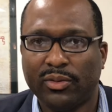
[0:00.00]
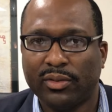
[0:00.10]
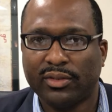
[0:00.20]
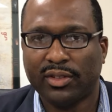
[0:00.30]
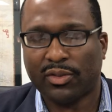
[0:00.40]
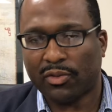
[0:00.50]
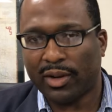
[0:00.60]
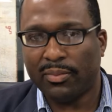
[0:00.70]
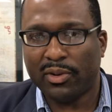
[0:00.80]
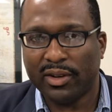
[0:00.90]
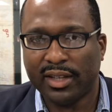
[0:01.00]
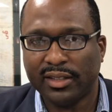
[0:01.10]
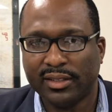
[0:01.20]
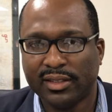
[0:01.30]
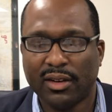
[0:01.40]
to 3
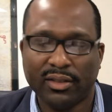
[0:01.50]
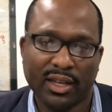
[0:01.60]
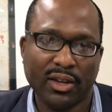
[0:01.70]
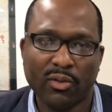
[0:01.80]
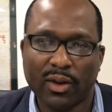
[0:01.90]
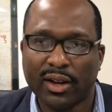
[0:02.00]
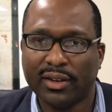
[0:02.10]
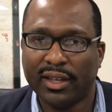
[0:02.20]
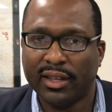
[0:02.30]
points on the inquiry,